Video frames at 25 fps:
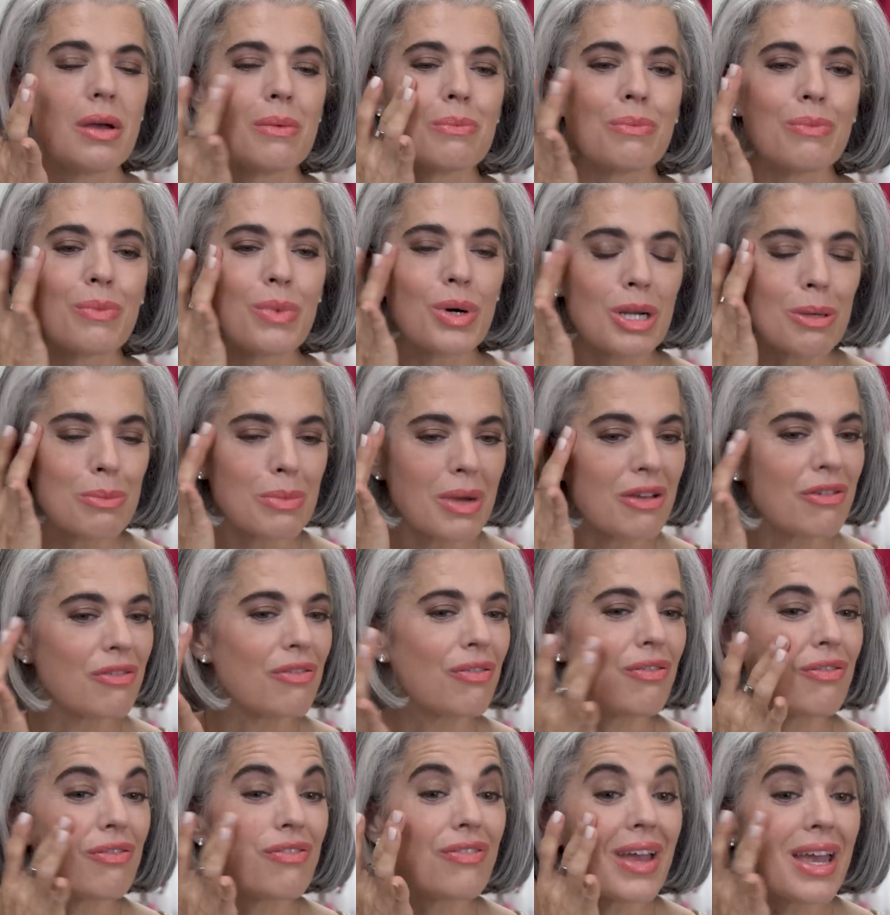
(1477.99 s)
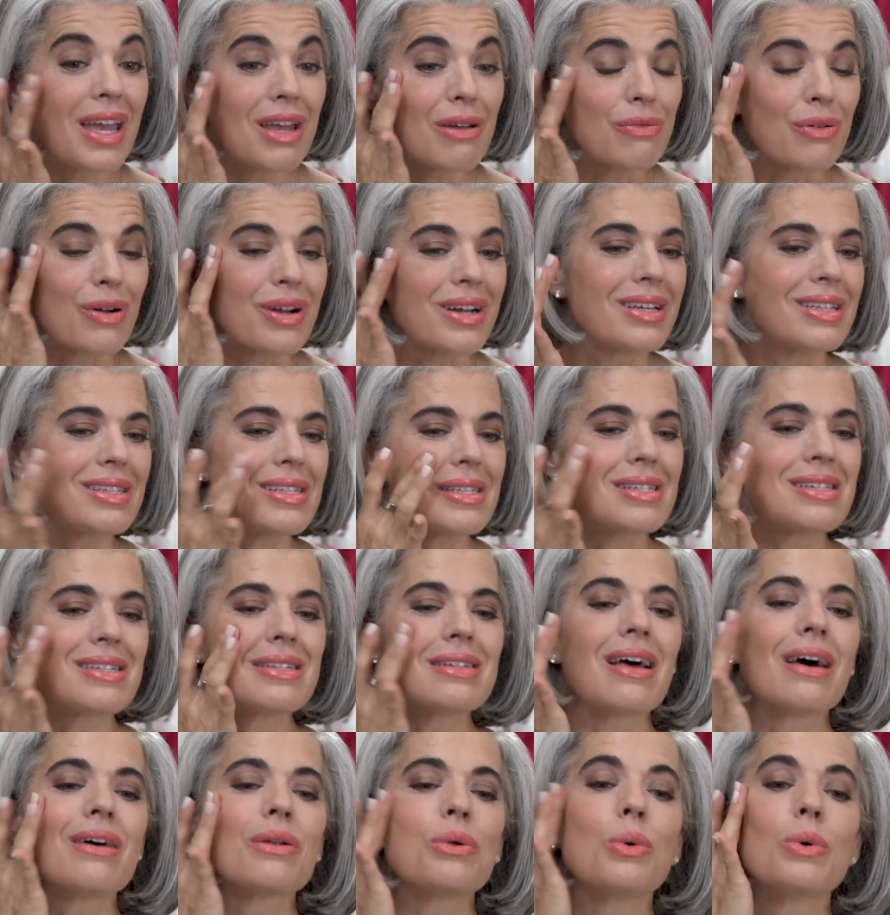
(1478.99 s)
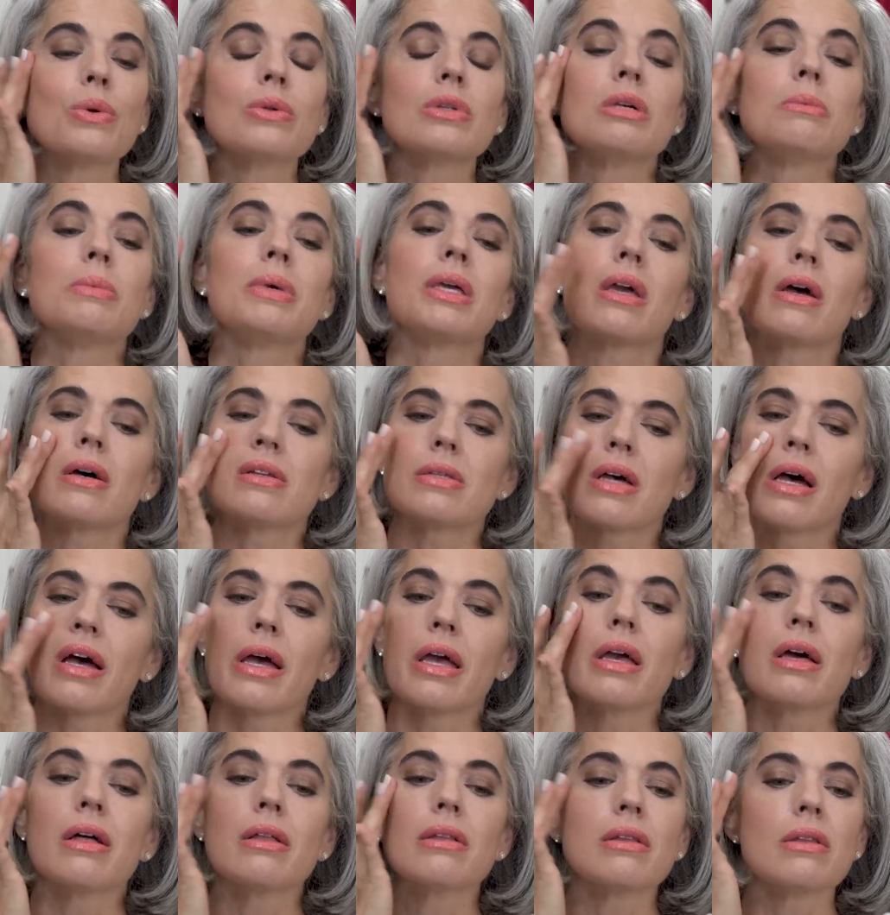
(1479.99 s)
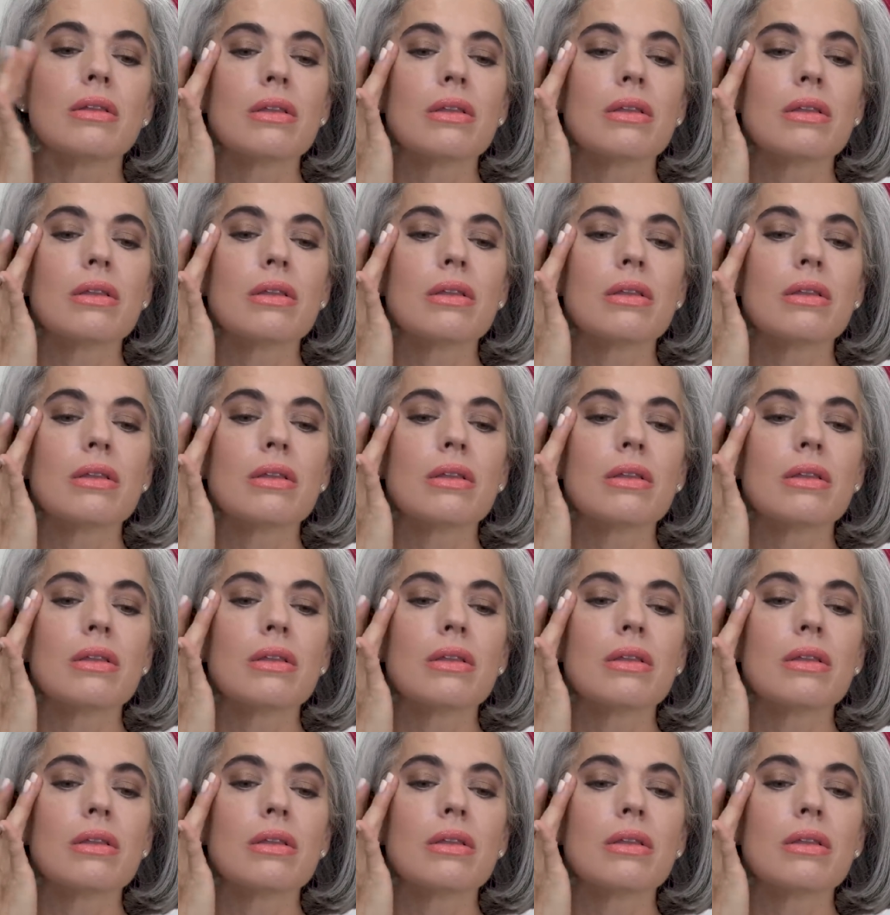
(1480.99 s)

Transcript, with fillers: One of my favorites, not only because I